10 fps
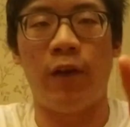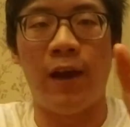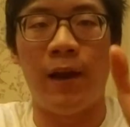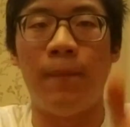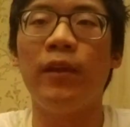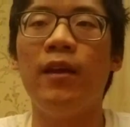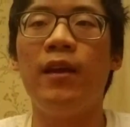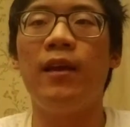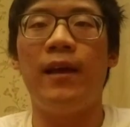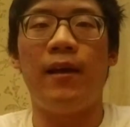red
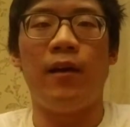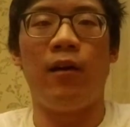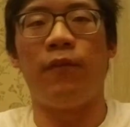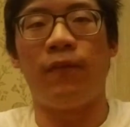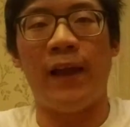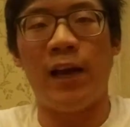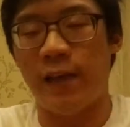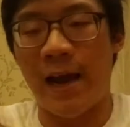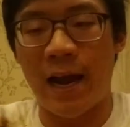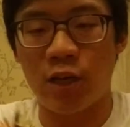
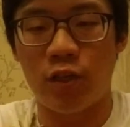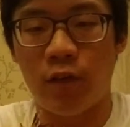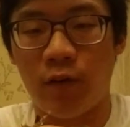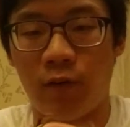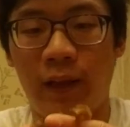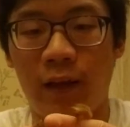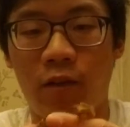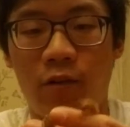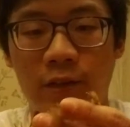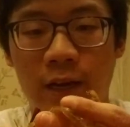flash action. Really
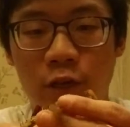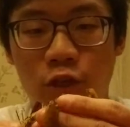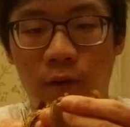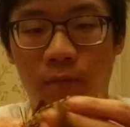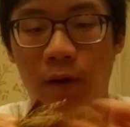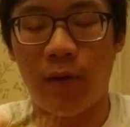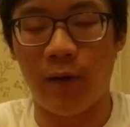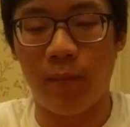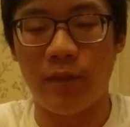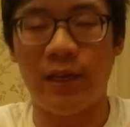gets their attention. Maybe we
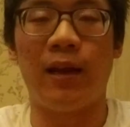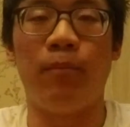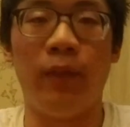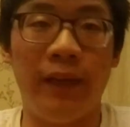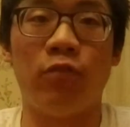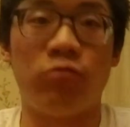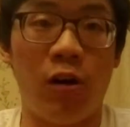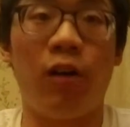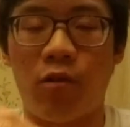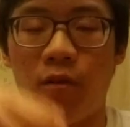can imitate like a bleeding
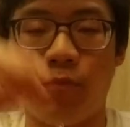craw or